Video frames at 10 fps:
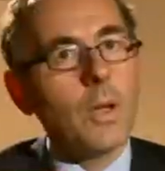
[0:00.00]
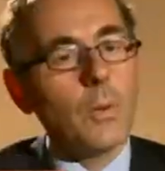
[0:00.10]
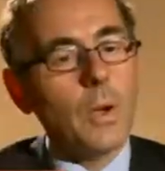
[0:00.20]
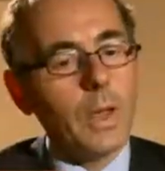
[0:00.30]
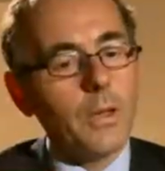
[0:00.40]

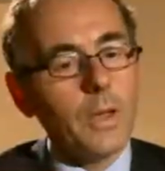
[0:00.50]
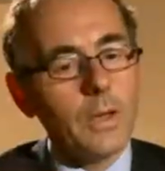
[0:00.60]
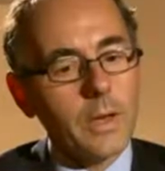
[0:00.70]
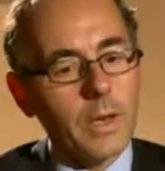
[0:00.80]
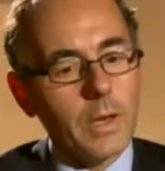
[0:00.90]
Well, I
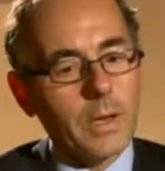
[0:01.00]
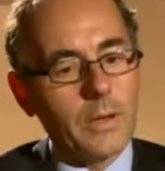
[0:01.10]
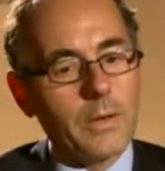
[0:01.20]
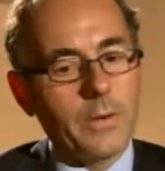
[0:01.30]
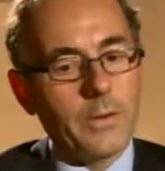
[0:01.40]
think
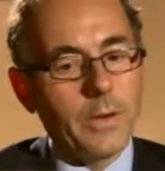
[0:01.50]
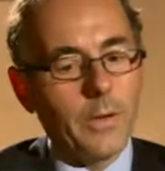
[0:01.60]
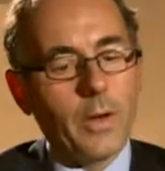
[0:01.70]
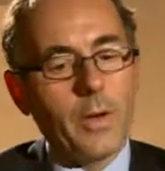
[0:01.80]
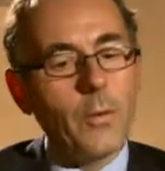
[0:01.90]

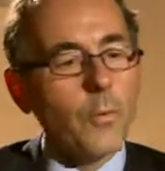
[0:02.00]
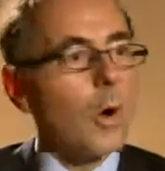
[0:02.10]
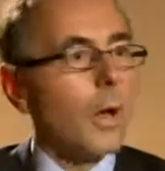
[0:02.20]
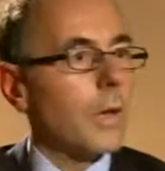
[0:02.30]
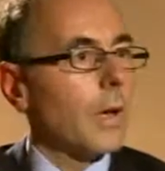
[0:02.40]

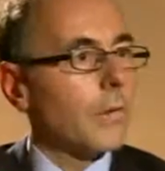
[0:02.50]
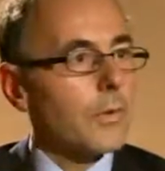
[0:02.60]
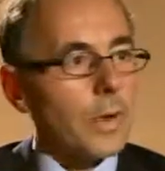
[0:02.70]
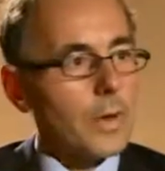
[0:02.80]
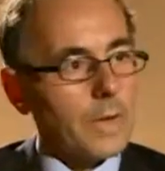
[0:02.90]
overall the
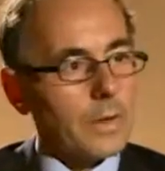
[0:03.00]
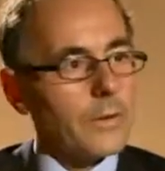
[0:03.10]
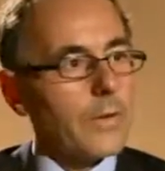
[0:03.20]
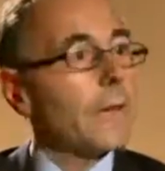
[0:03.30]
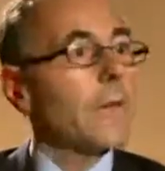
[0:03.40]
Australian
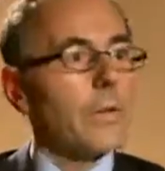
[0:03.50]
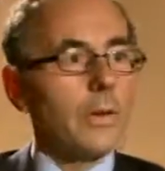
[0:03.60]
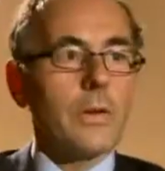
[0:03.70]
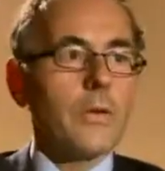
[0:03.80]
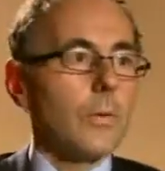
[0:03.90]
savings
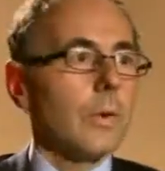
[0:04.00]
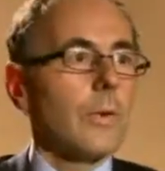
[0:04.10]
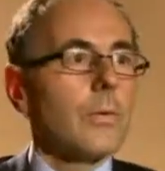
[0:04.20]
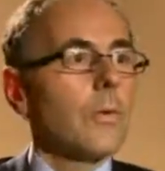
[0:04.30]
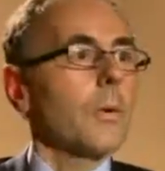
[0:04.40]
industry is
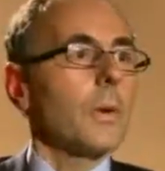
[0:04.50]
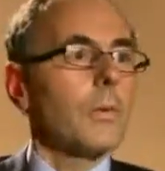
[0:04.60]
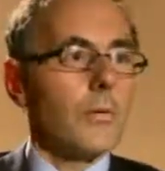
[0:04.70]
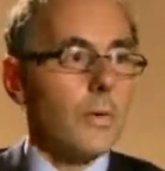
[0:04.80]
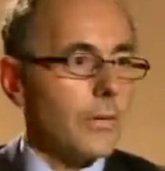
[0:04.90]
extremely
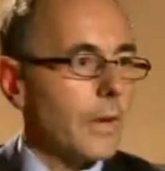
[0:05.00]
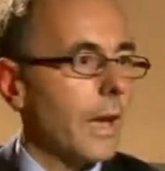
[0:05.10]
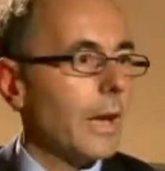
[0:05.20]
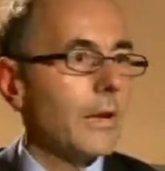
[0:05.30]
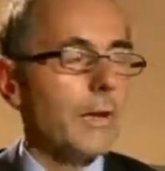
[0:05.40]

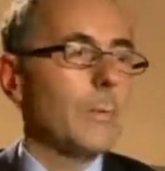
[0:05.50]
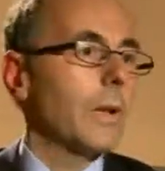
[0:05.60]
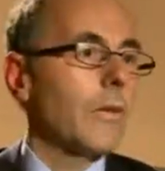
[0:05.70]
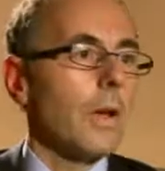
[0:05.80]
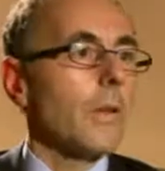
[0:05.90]
sophisticated. I mean,
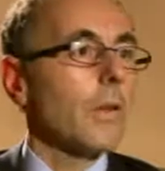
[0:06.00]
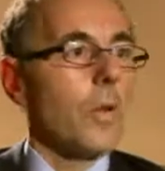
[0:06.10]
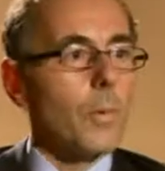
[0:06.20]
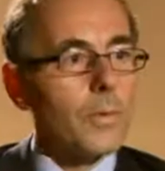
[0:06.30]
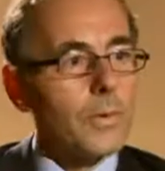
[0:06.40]
it's on the
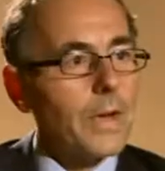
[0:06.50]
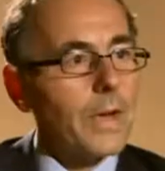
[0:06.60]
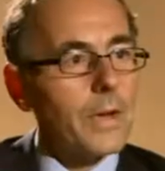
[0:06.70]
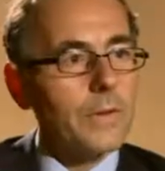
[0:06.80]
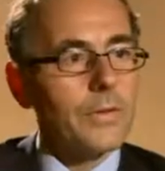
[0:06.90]
global
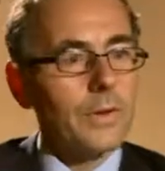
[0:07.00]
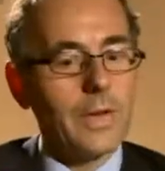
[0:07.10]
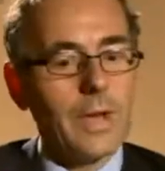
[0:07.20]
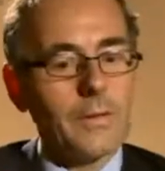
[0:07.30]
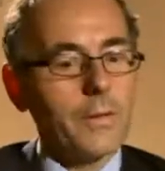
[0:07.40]
stage. It
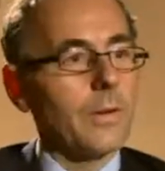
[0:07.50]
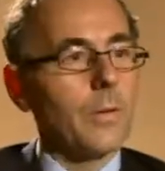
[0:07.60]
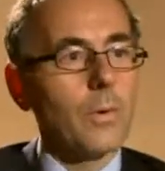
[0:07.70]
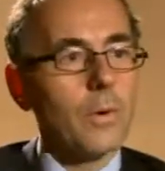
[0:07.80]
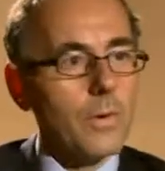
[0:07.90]
has
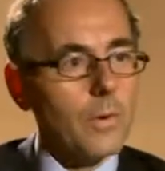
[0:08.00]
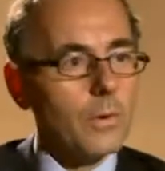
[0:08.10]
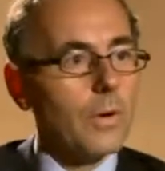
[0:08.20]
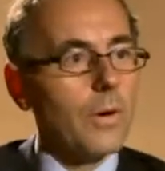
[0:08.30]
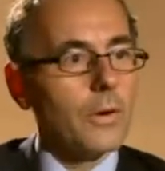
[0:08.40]
one of the
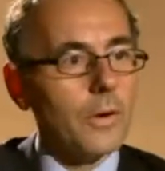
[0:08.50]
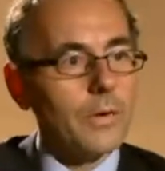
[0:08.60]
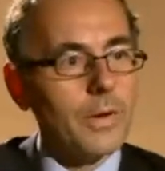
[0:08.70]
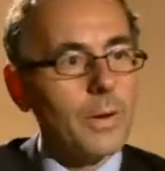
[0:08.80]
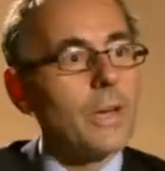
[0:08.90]
third
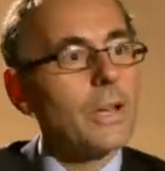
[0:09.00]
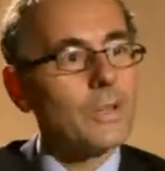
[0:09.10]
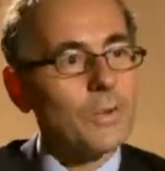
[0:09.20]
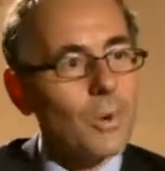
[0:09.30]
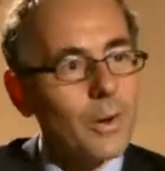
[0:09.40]
largest
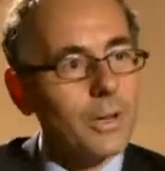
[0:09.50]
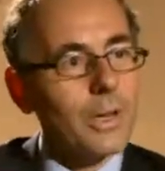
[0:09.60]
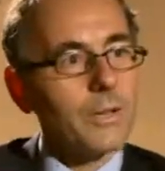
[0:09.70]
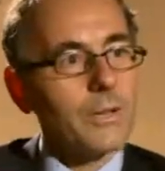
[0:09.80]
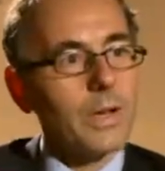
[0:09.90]
pension
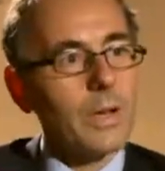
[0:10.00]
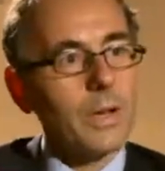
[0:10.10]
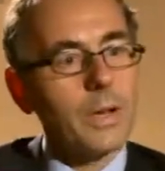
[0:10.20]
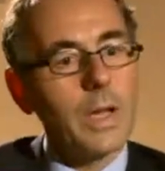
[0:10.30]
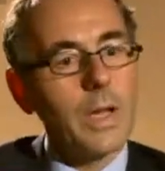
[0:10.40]
markets
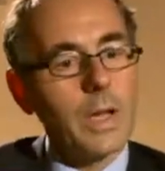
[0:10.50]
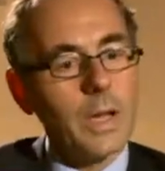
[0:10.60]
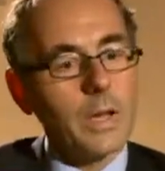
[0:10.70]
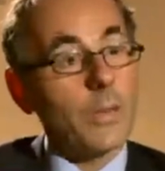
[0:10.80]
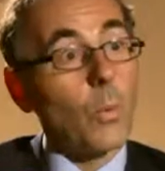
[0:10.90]

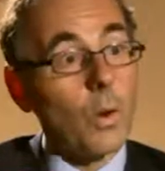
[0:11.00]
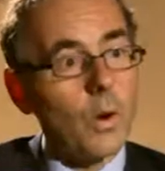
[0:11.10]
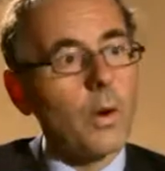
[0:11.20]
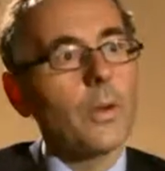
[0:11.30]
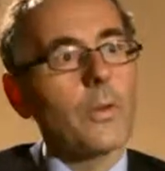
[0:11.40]
in the
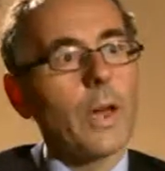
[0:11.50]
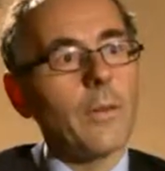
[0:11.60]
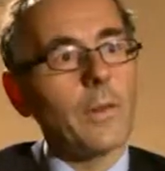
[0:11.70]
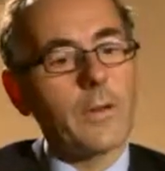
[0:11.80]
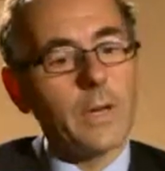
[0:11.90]
world,
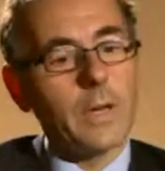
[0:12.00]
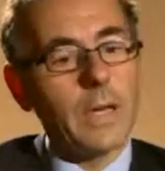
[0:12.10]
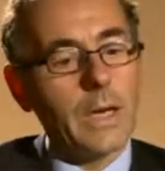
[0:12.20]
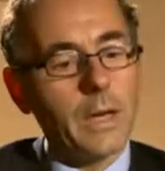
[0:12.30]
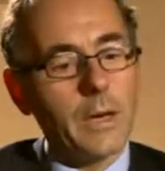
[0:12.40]

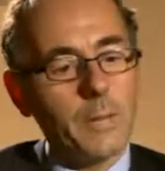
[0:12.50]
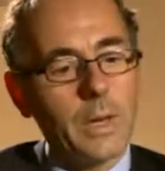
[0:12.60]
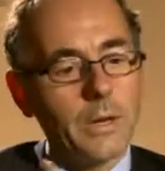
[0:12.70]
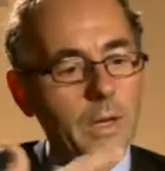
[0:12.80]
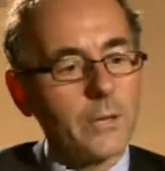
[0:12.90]
obviously
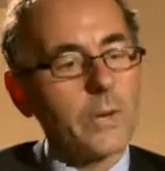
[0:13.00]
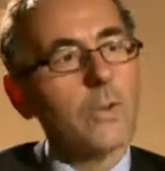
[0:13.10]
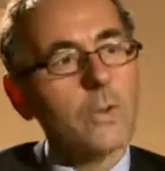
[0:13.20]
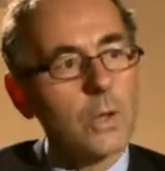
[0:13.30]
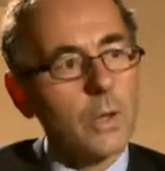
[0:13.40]
at the
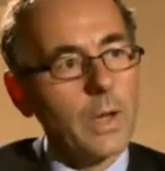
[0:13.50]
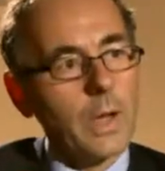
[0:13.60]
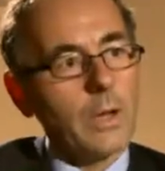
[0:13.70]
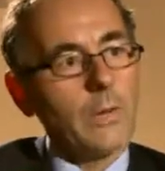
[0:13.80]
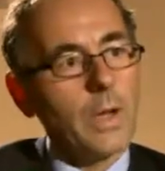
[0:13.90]
institutional
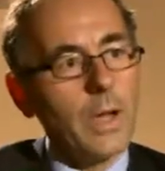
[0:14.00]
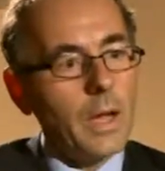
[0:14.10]
end.